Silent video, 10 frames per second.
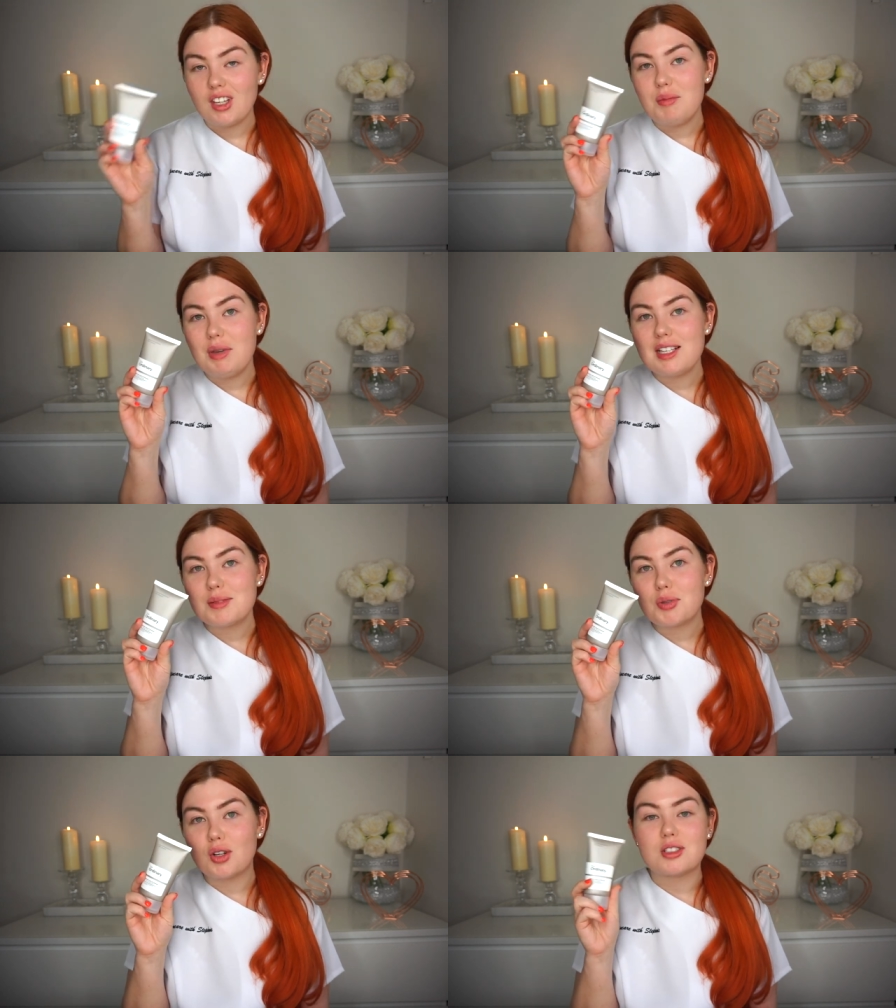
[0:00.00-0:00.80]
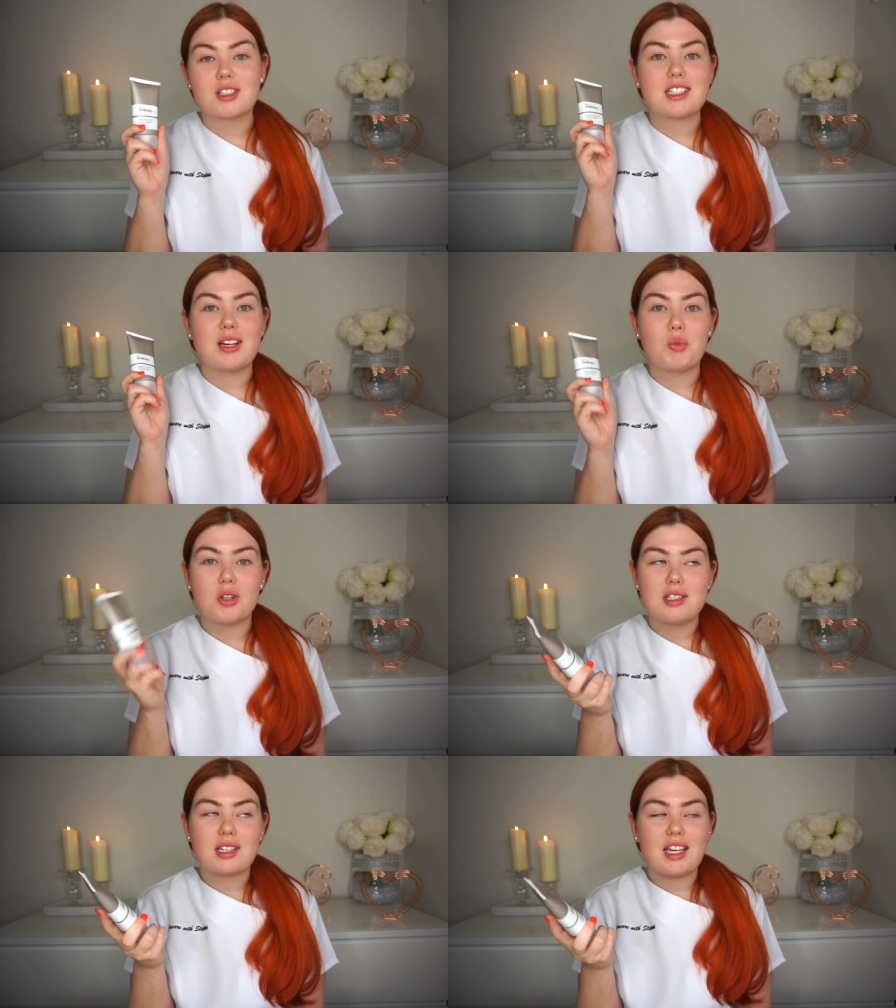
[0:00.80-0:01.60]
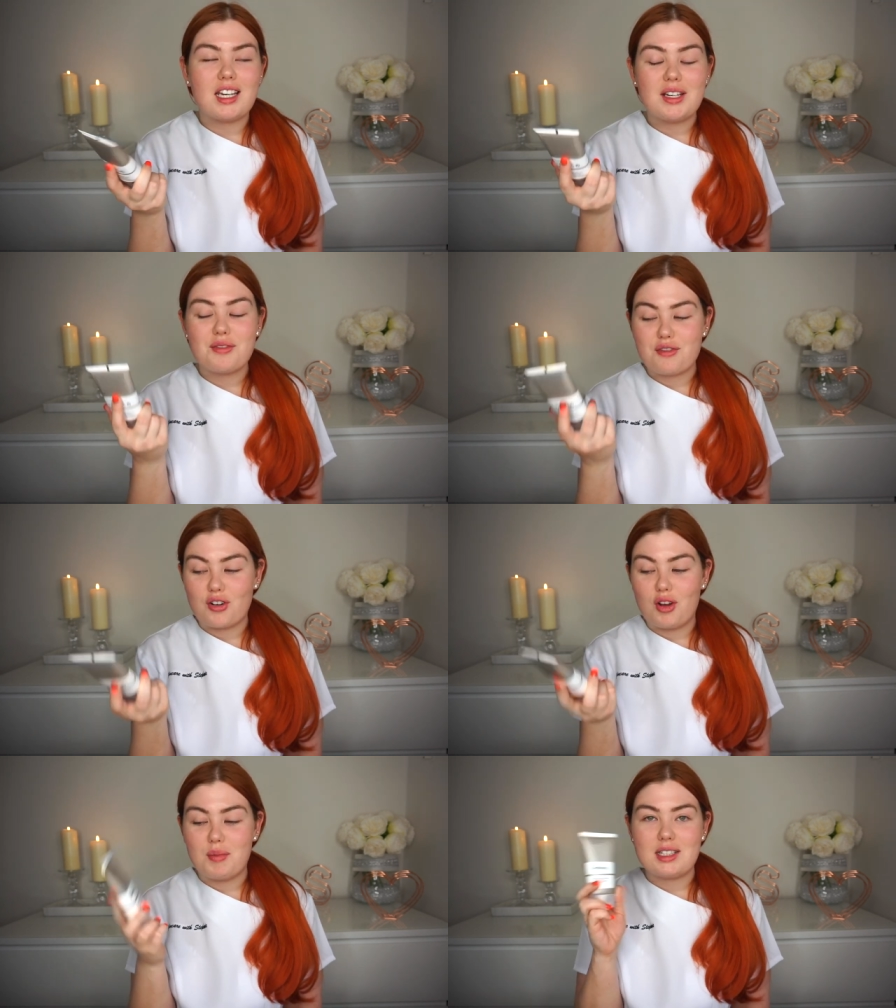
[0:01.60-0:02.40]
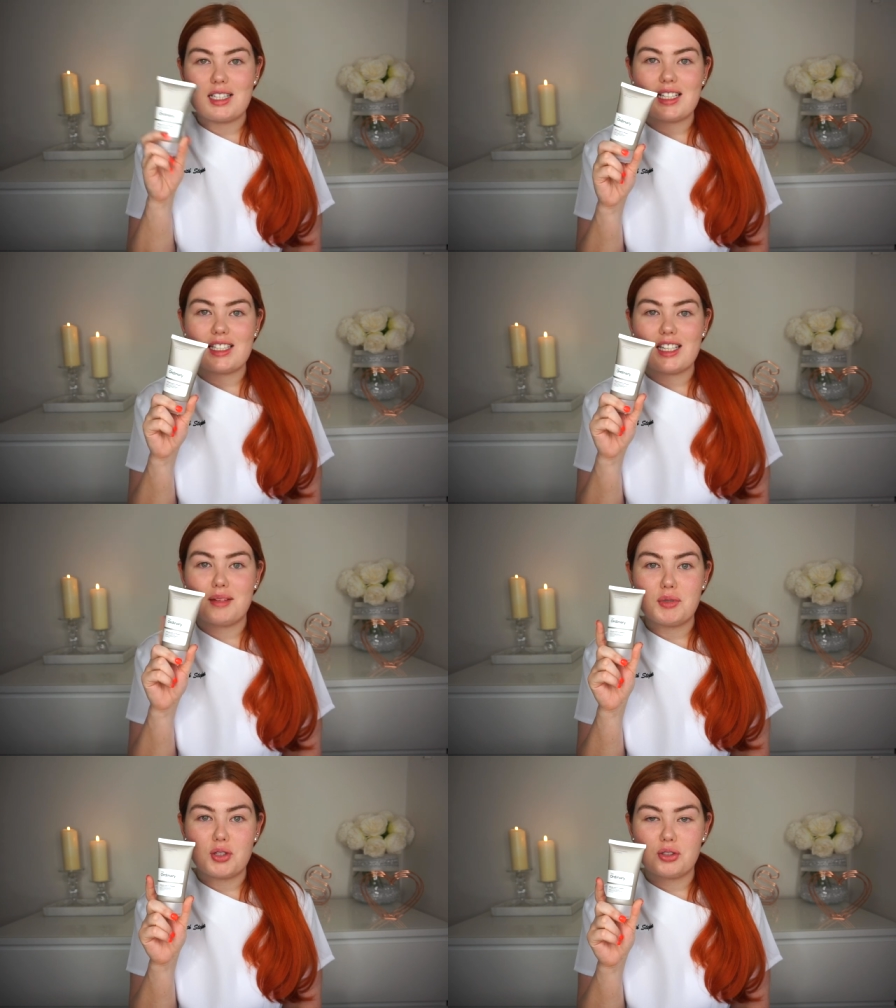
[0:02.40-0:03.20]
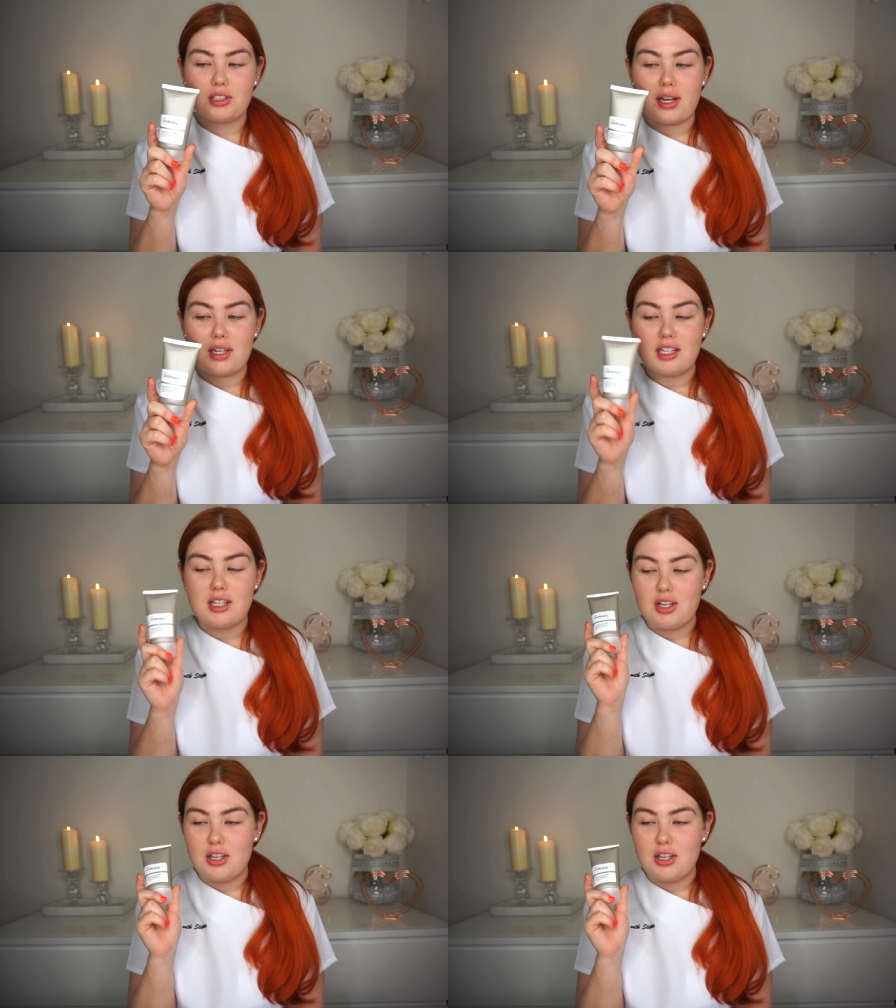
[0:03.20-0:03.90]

amazing product once again from Deciem The Ordinary.